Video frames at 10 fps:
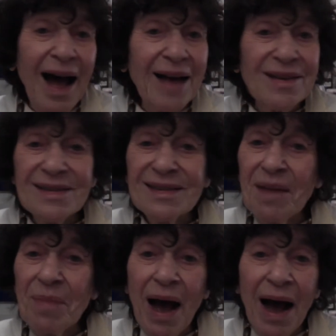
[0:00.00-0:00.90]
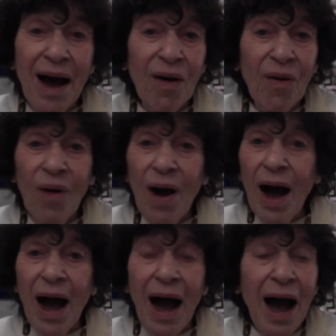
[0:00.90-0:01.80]
Somehow,
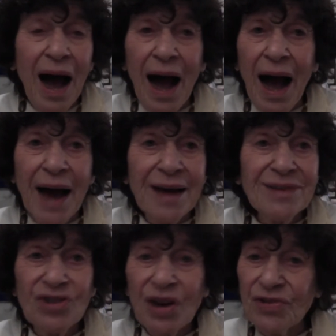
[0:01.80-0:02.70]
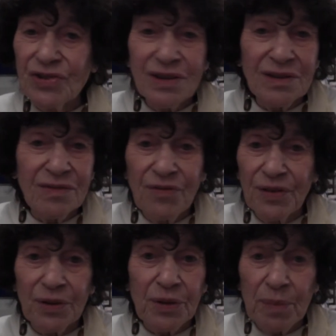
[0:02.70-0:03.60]
I just didn't
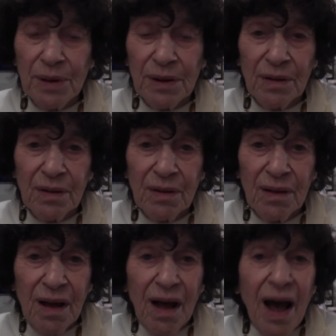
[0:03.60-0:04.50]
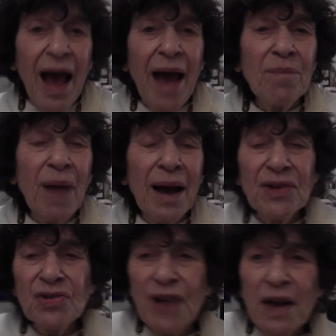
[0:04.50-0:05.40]
fit the bill. And my
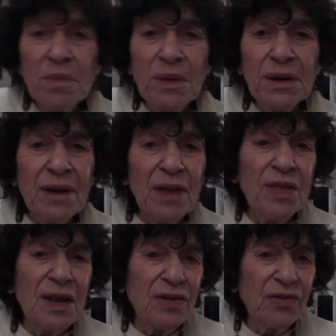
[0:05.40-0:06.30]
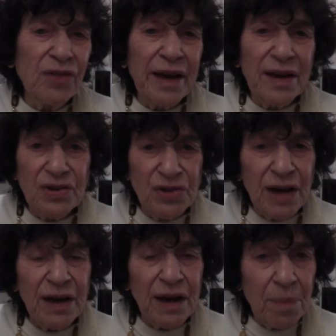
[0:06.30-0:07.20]
excitement at things like his
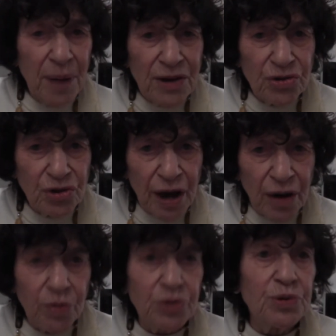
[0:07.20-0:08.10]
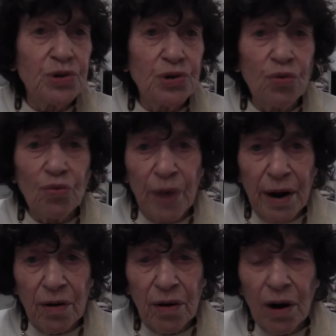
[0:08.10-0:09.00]
getting a paycheck, which was so
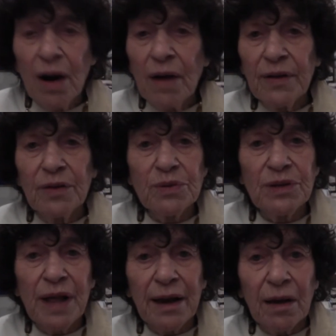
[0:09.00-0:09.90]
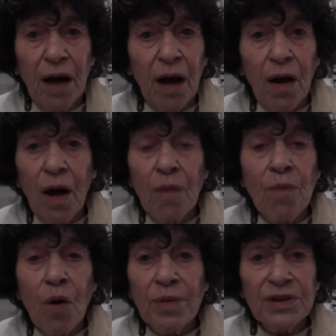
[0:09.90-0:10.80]
rare that it was like a
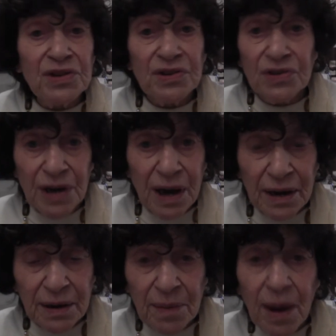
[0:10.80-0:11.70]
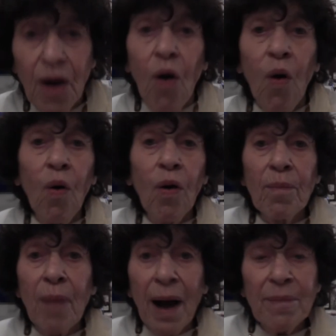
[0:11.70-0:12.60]
moment in time, or
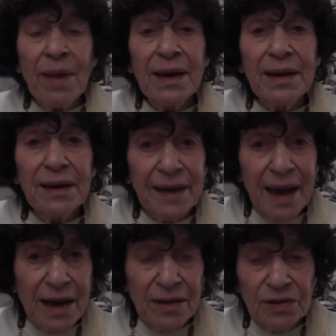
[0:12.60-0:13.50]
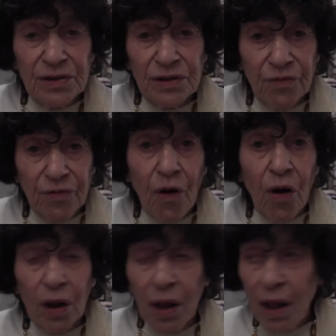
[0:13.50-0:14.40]
my making a cake that didn't
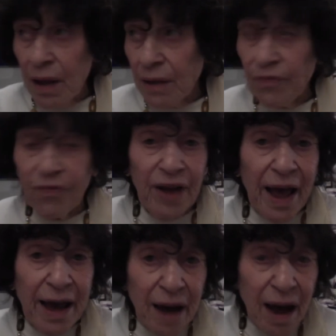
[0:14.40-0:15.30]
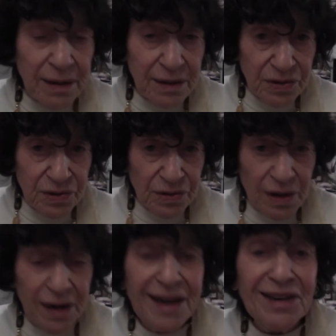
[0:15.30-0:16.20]
fall flat on
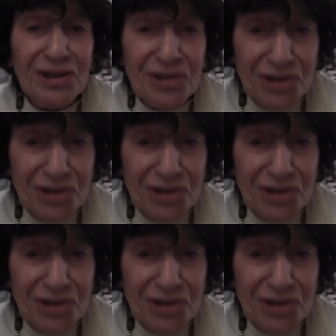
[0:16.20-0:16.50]
in its